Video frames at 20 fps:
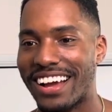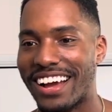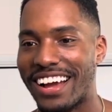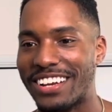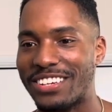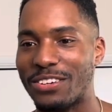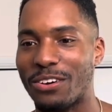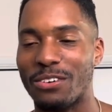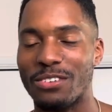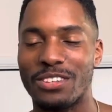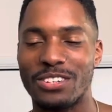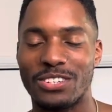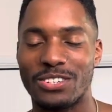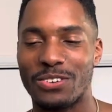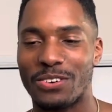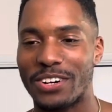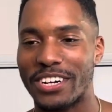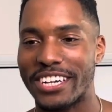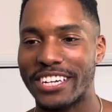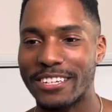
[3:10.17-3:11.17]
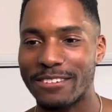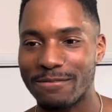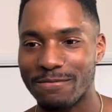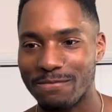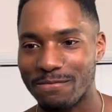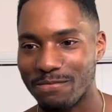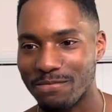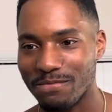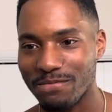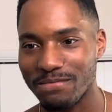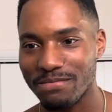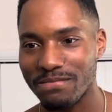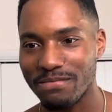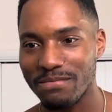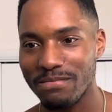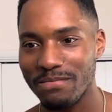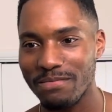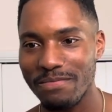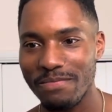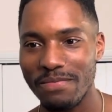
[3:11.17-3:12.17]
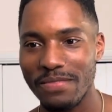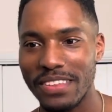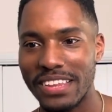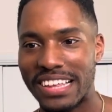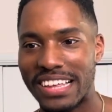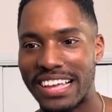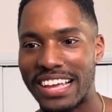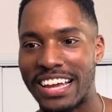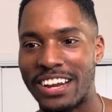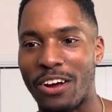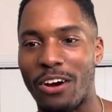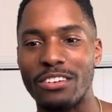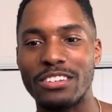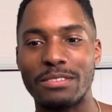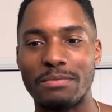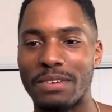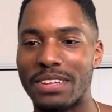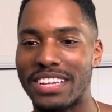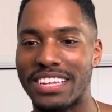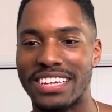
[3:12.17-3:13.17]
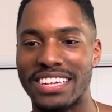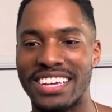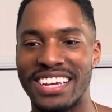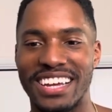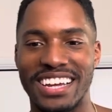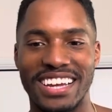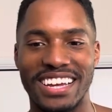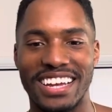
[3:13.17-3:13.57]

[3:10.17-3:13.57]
I told the story, and ultimately,